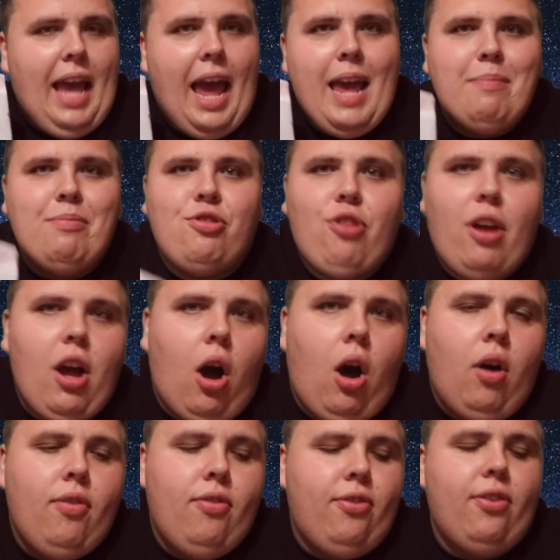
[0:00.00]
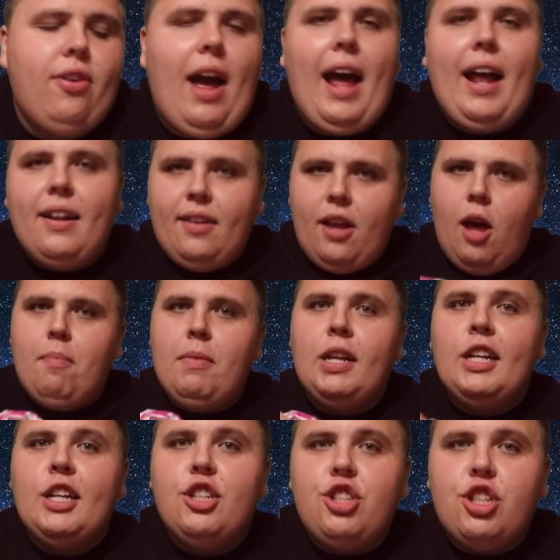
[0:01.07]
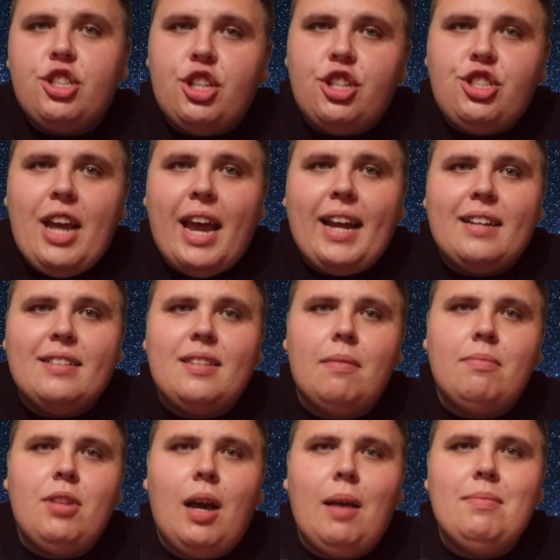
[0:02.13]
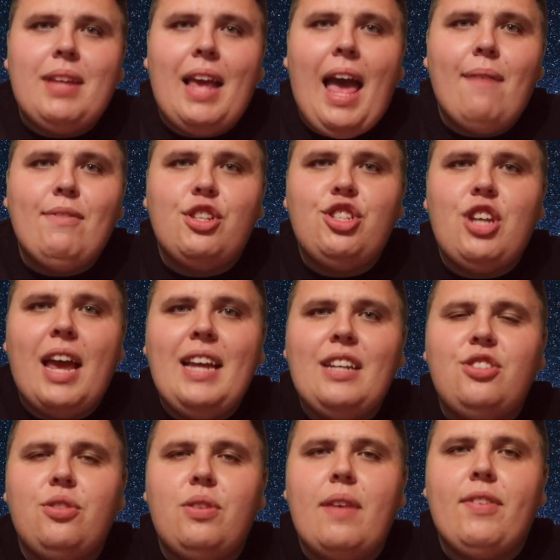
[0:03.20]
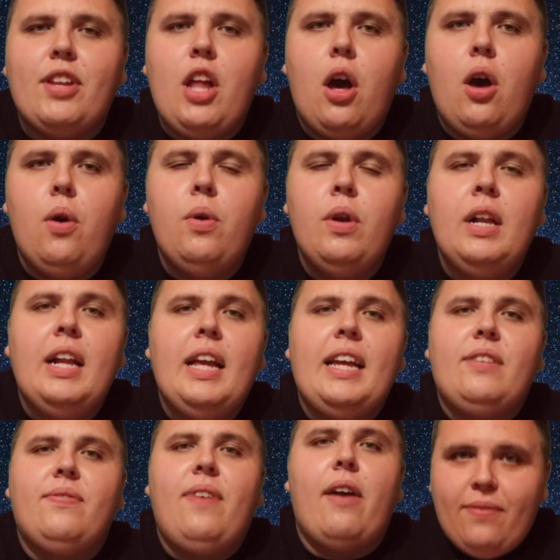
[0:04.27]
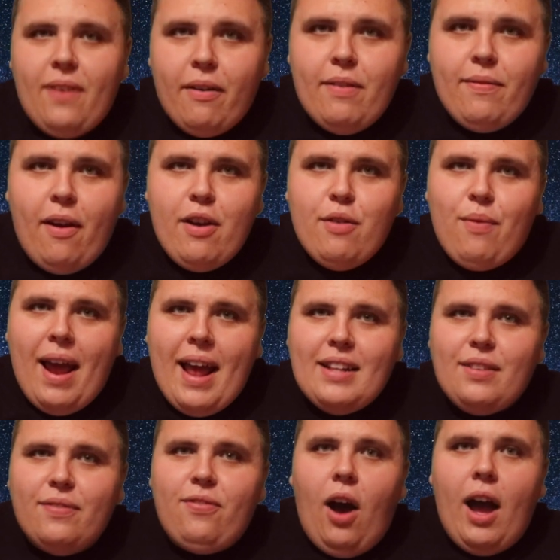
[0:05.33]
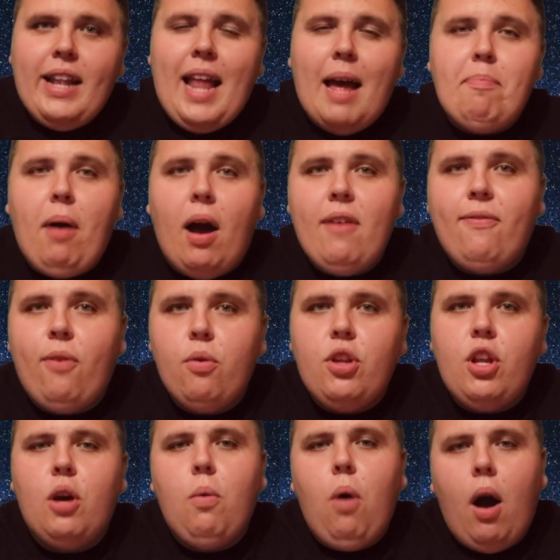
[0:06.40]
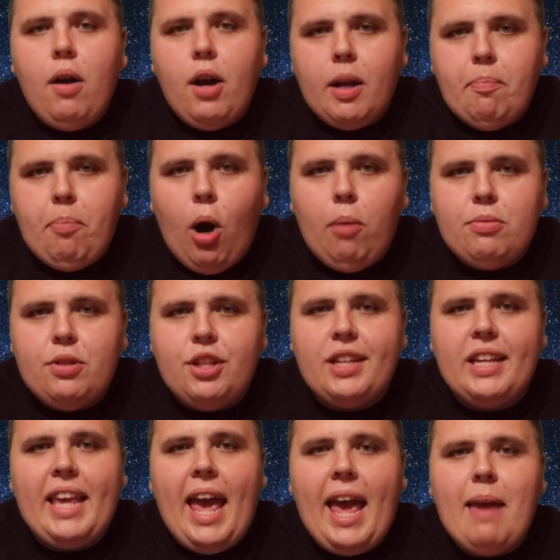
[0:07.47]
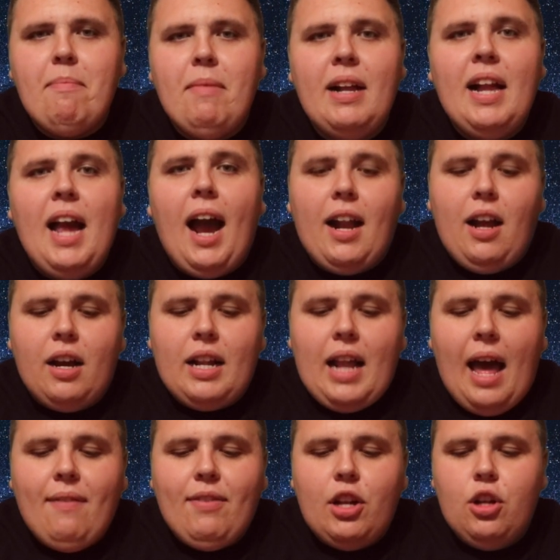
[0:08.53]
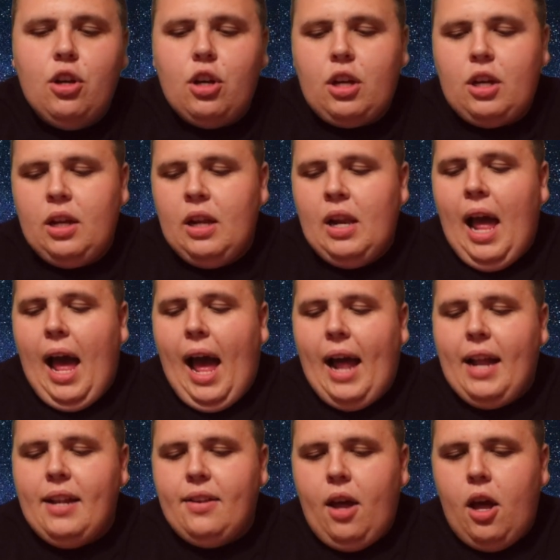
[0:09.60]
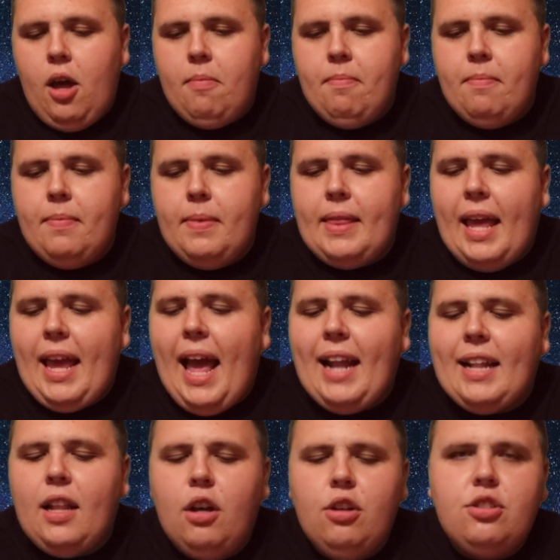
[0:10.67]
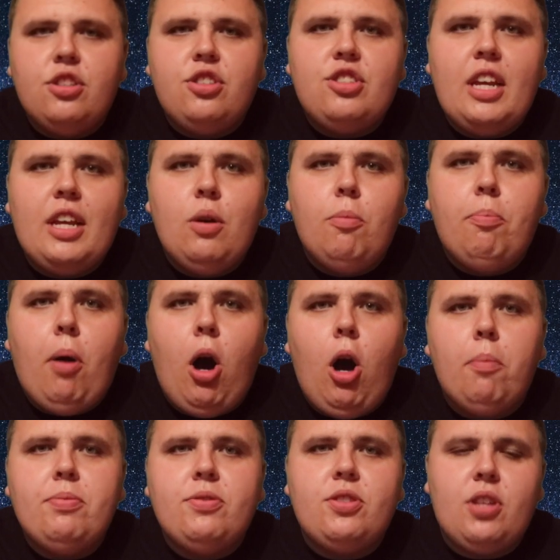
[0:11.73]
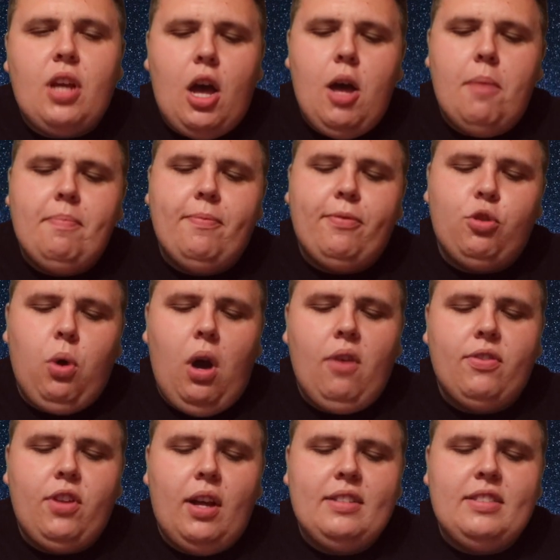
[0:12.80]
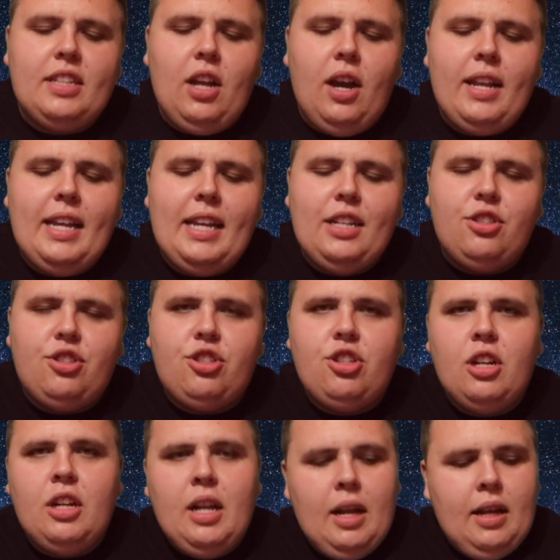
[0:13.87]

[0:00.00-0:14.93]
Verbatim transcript: Game straight off, and um, just to check, because sometimes they have a chase, you never know. It's very, very, very rare to find that, but I thought, you know what, I'm going to pop to the Game and I'm going to have a look. And um, they had loads of single pops, um, twelve ninety-nine each.